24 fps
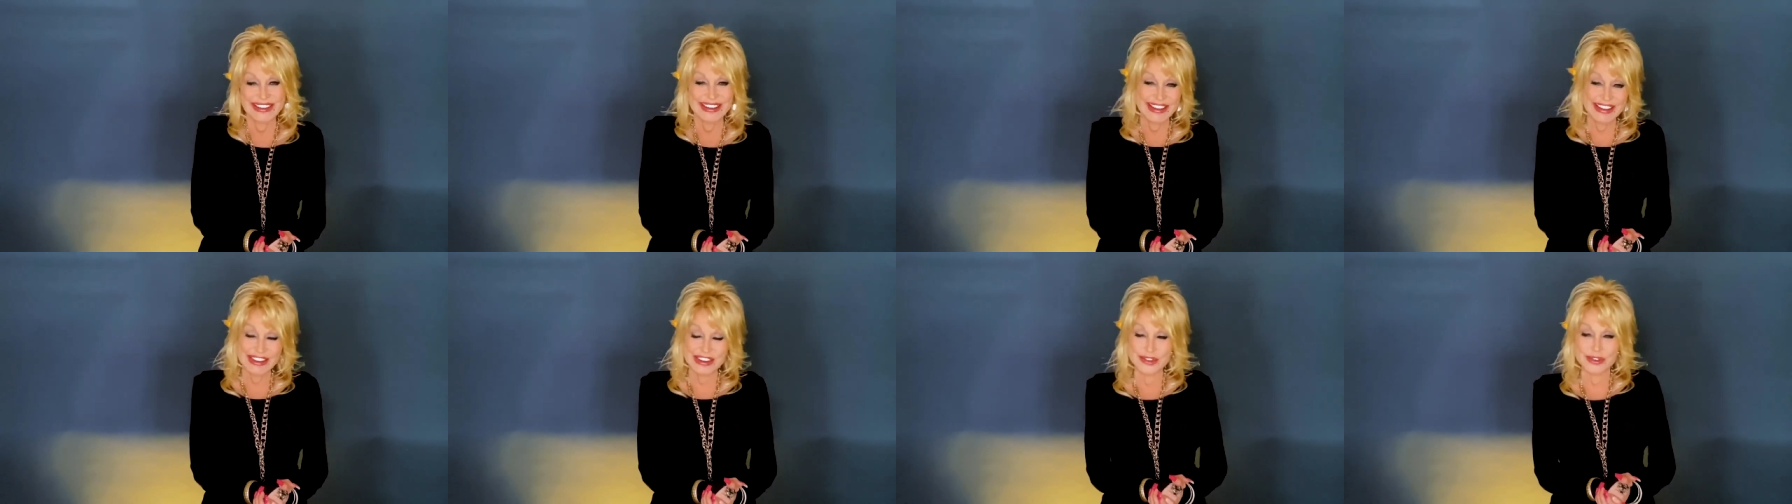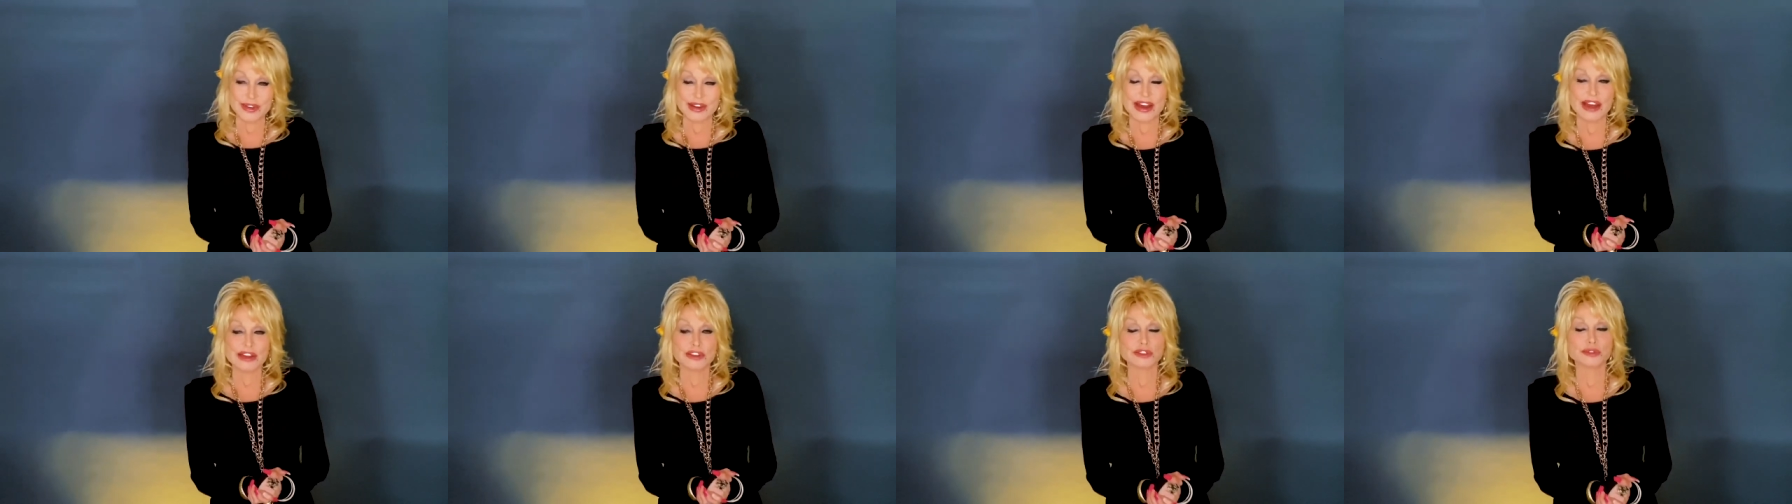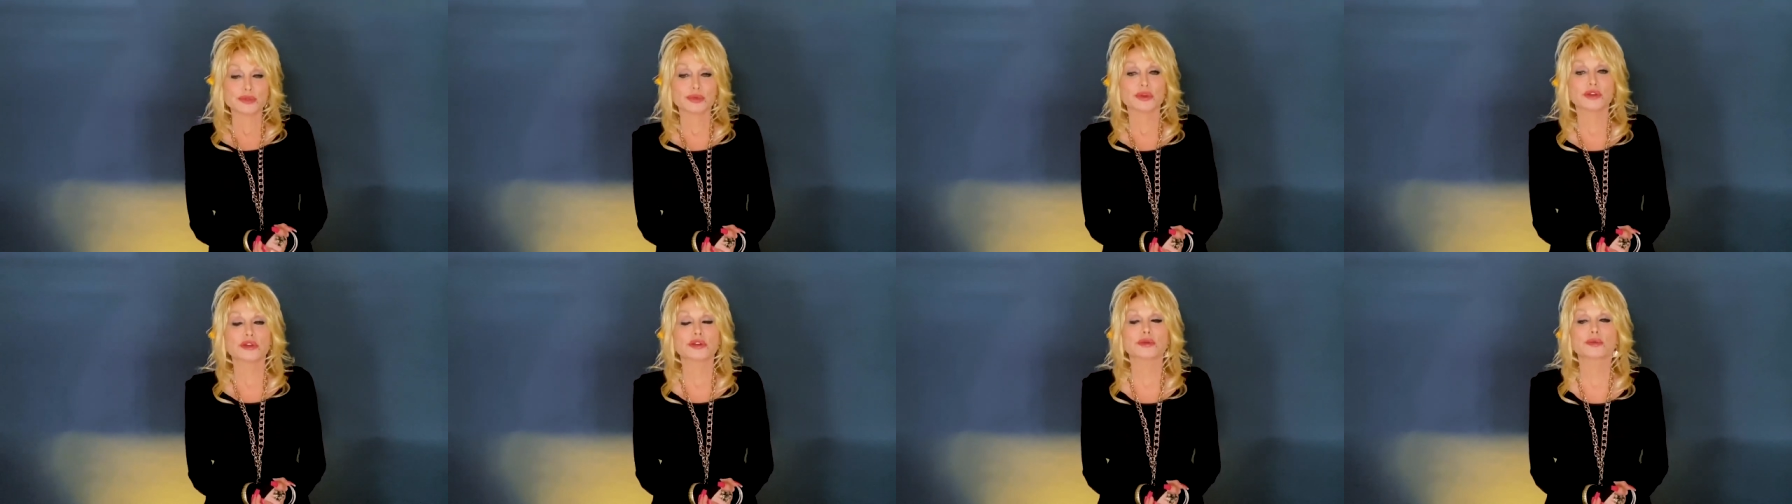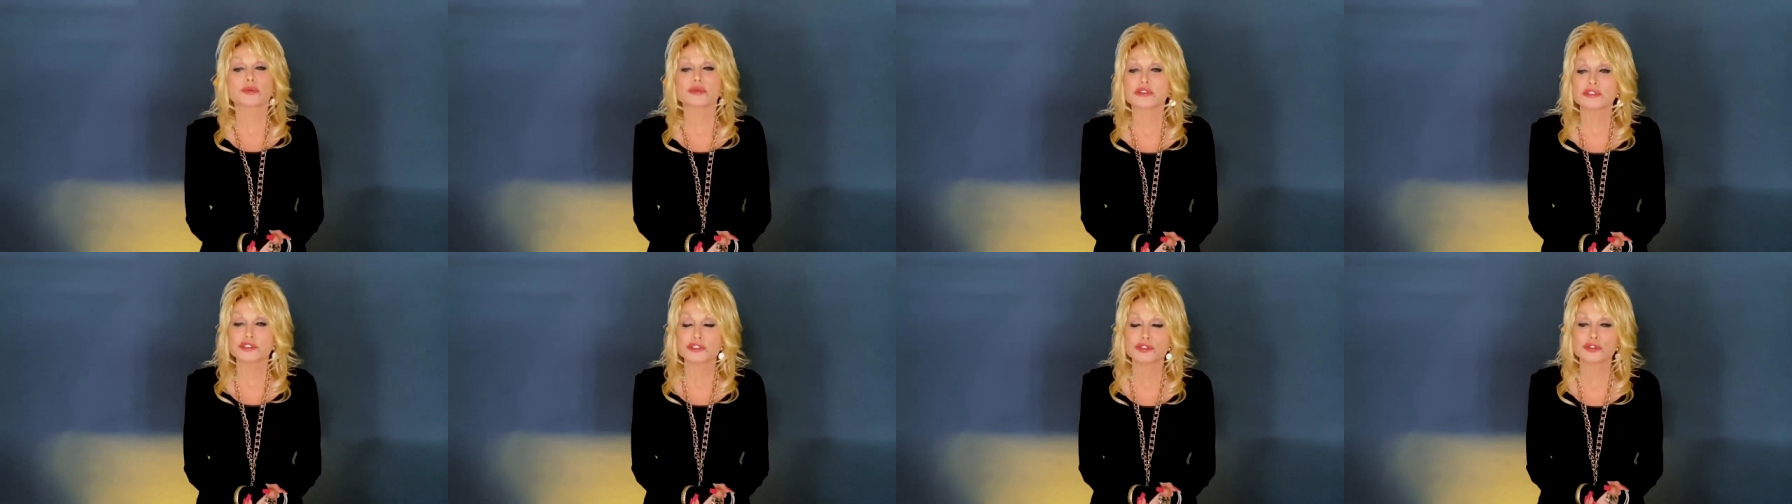Anyway, I just wanted to
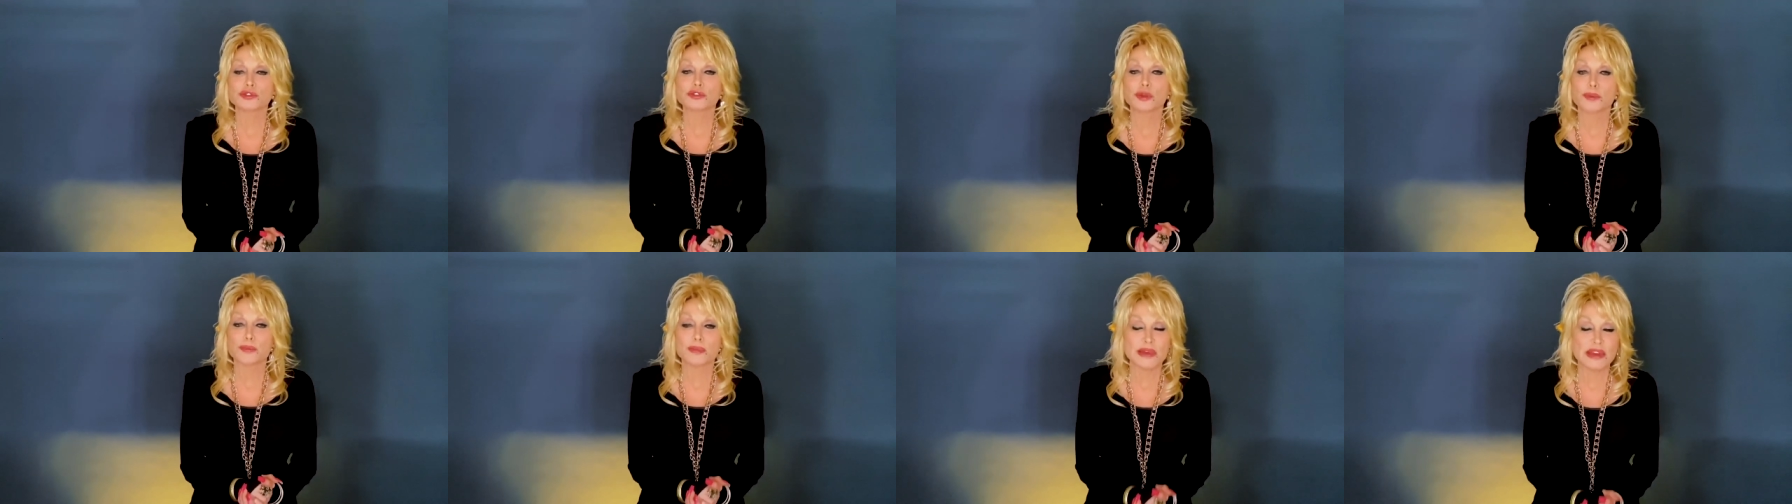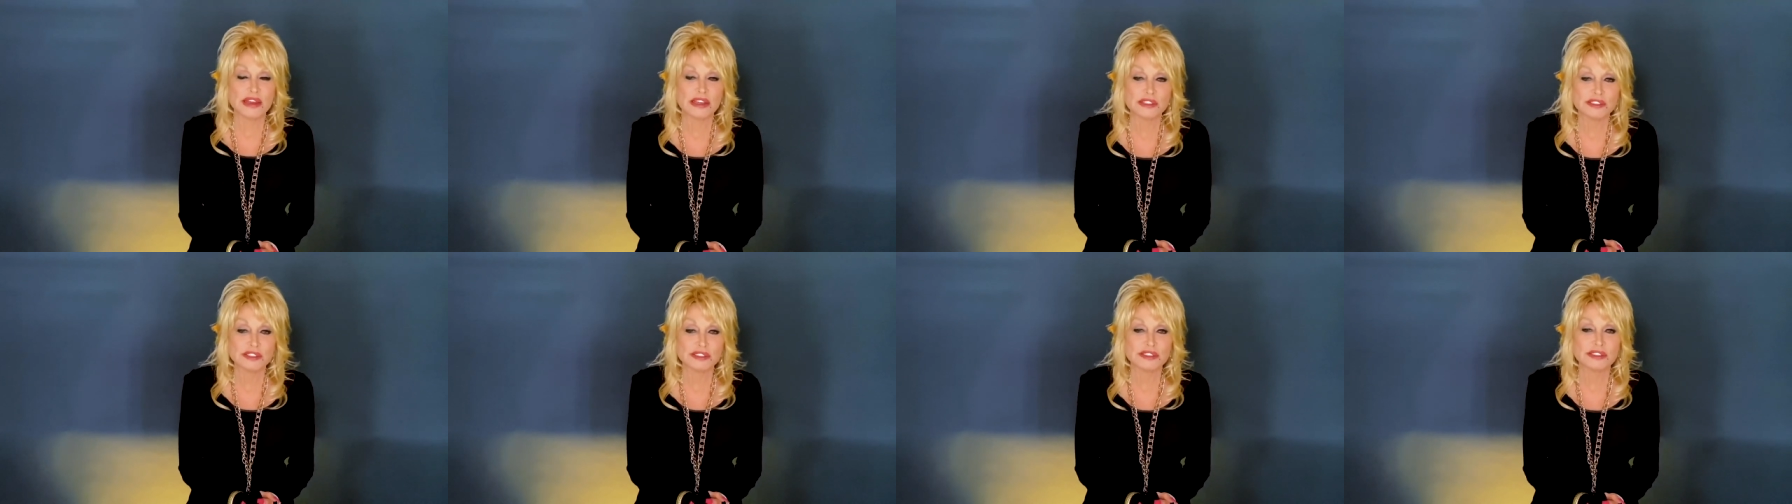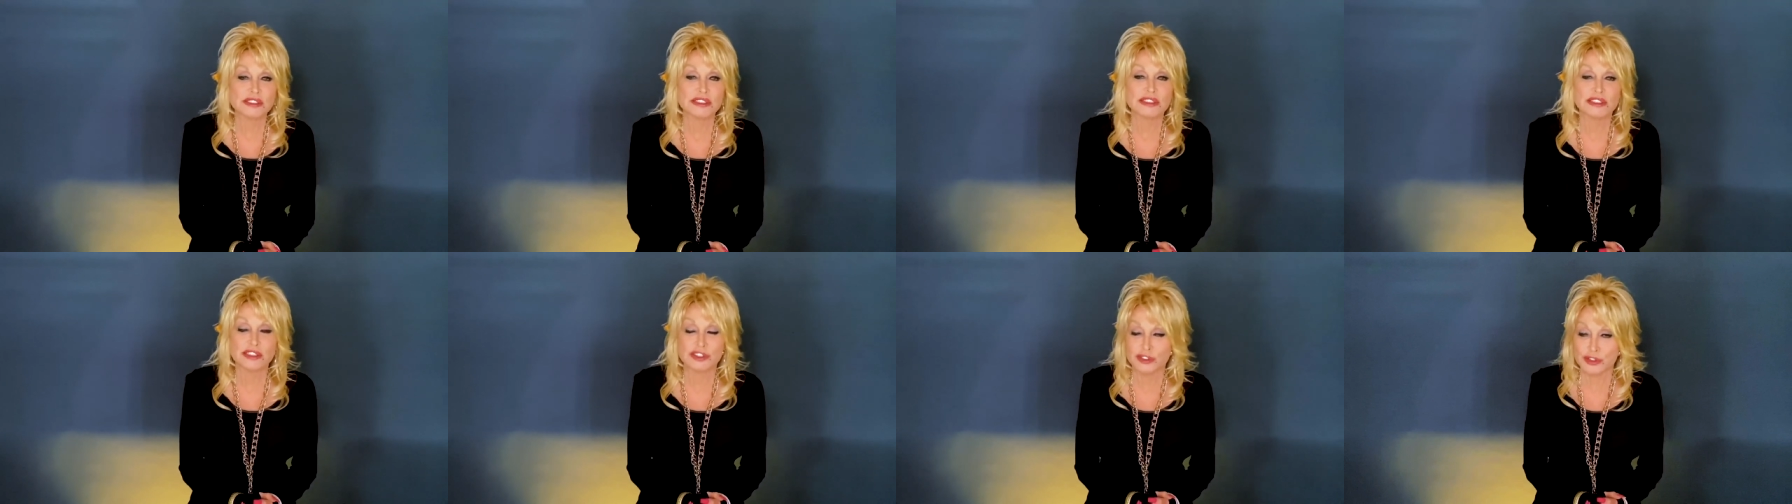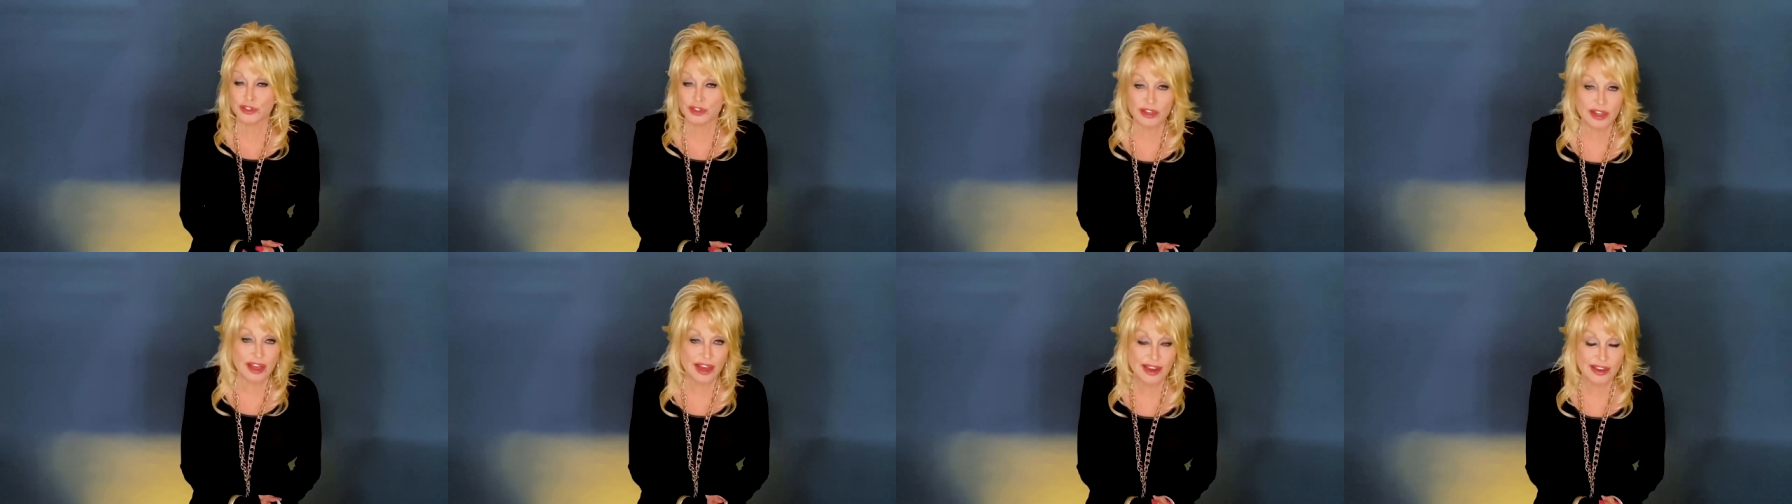wish you the best in
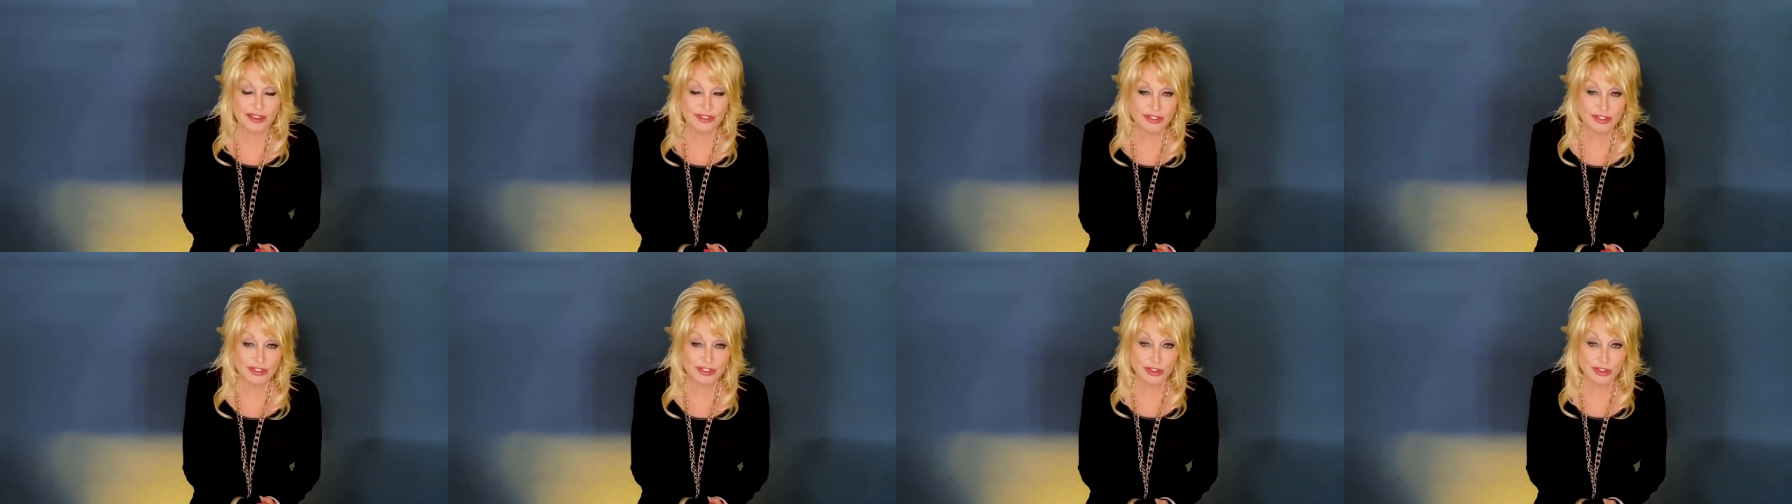your life,